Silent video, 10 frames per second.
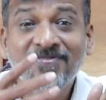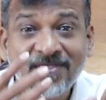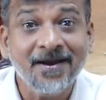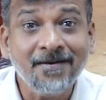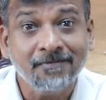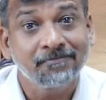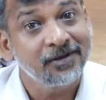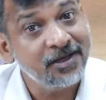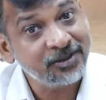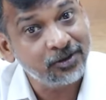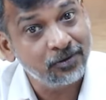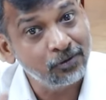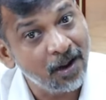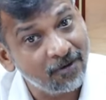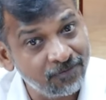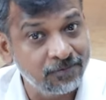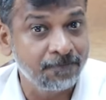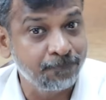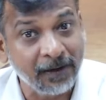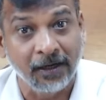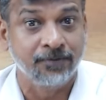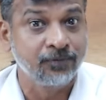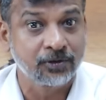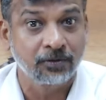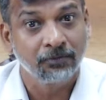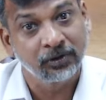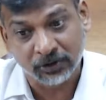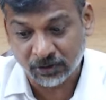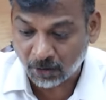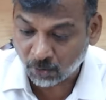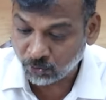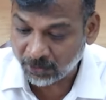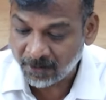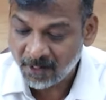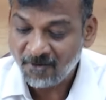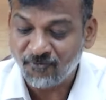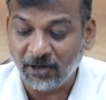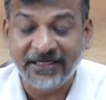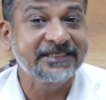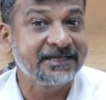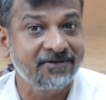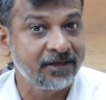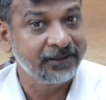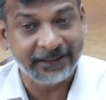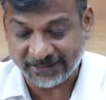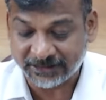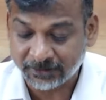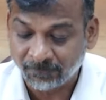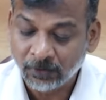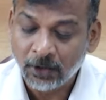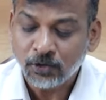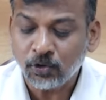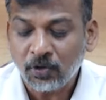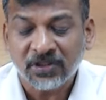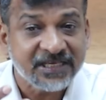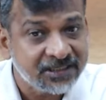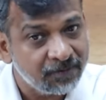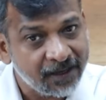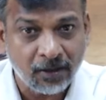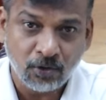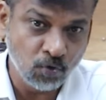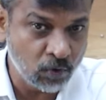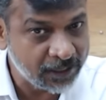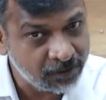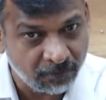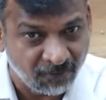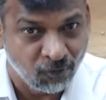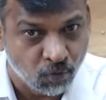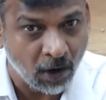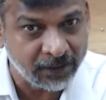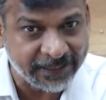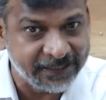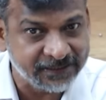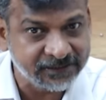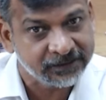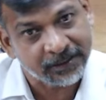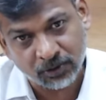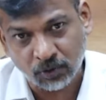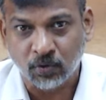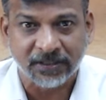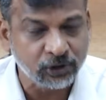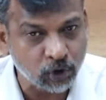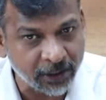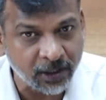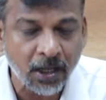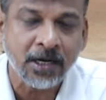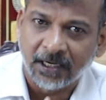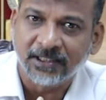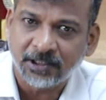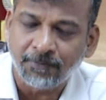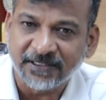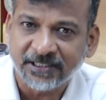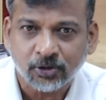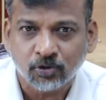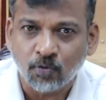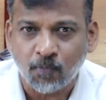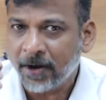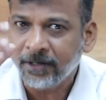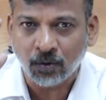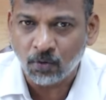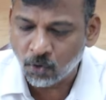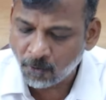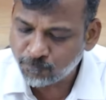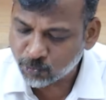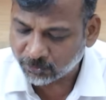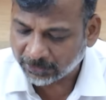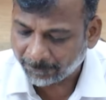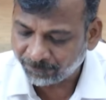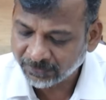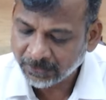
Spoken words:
Then, yes, you'll have the prelims, which is around 47 tests. So, this way, you can, if you want any assistance, you can join our Steeplechase 2.0 program.